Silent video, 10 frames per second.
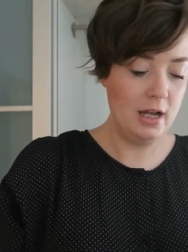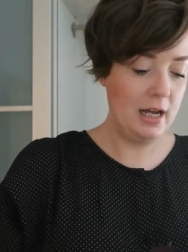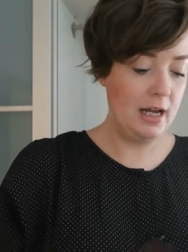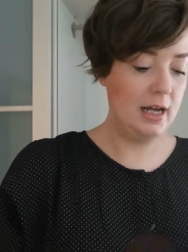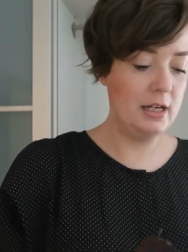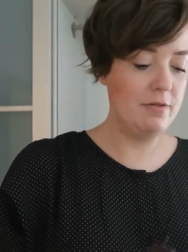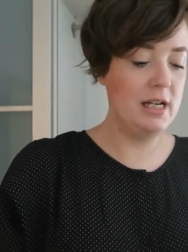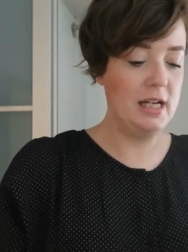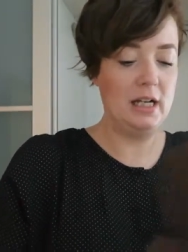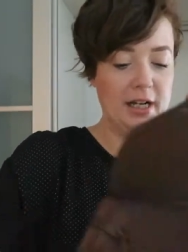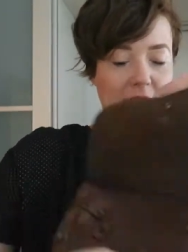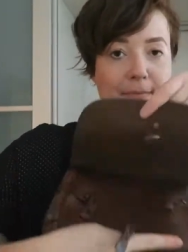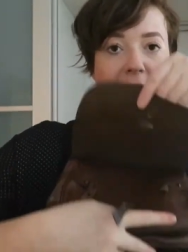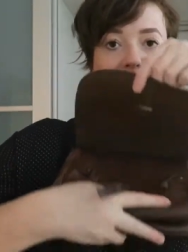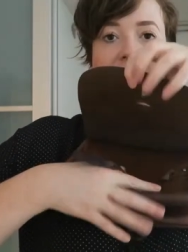And I really like the
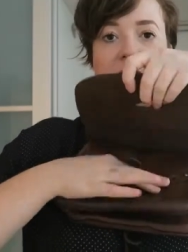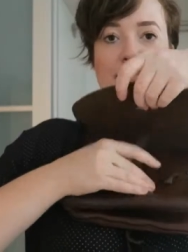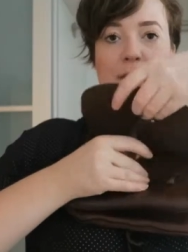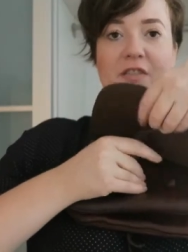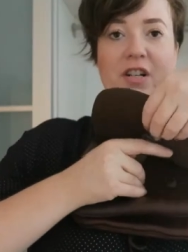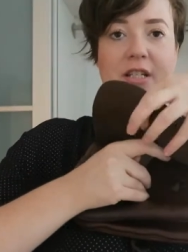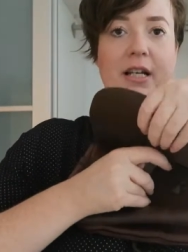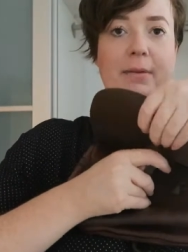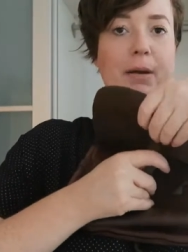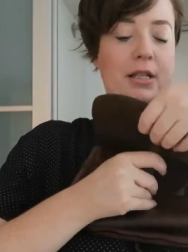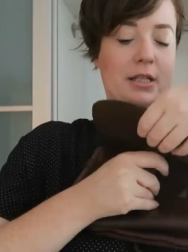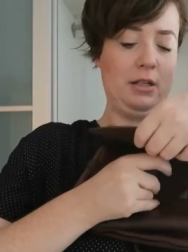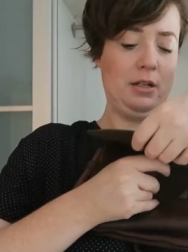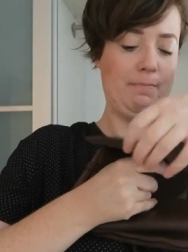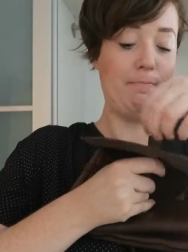mechanism, the fastening
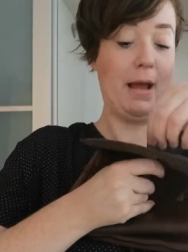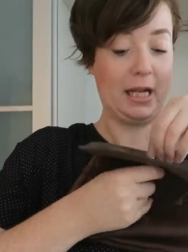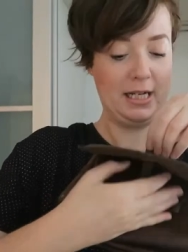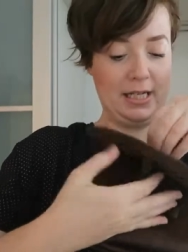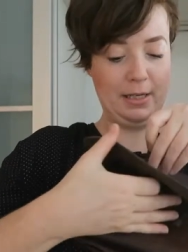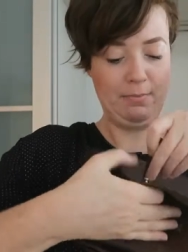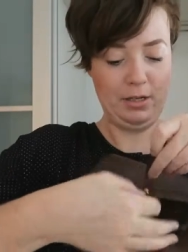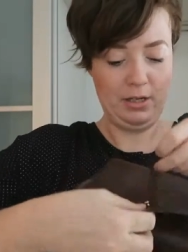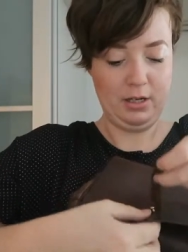mechanism.